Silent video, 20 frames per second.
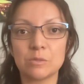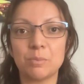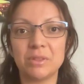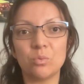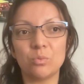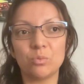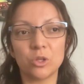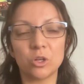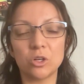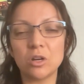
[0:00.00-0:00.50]

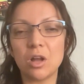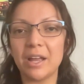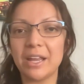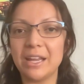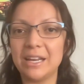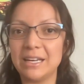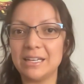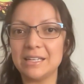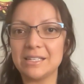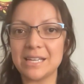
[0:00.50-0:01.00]
but they're not in
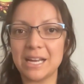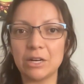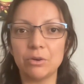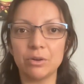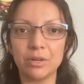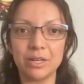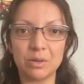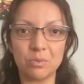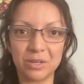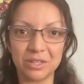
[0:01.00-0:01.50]

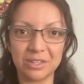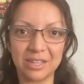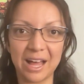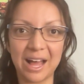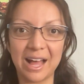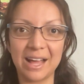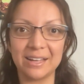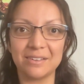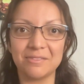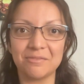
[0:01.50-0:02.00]
integrity with
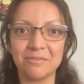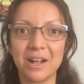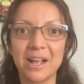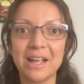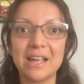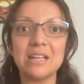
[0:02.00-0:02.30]
that, right?